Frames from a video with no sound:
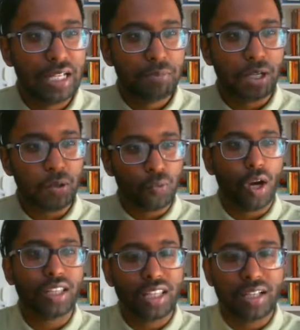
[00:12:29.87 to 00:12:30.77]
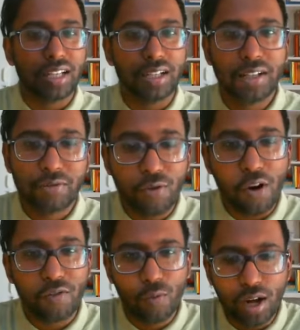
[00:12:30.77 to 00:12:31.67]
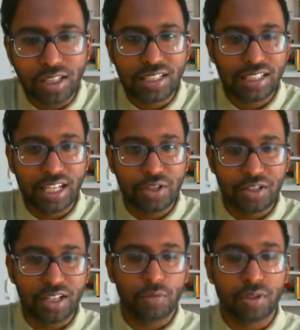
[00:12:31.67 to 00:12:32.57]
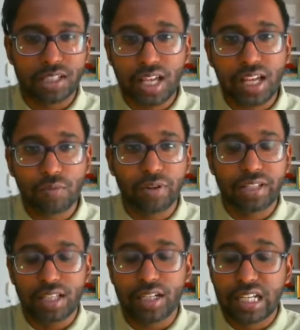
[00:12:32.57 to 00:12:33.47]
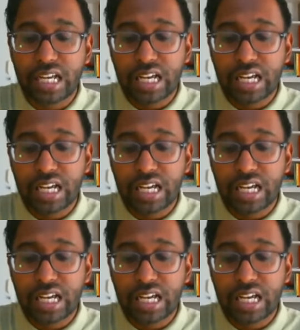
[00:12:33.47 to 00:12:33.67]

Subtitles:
but what the Four of Wands essentially was saying was that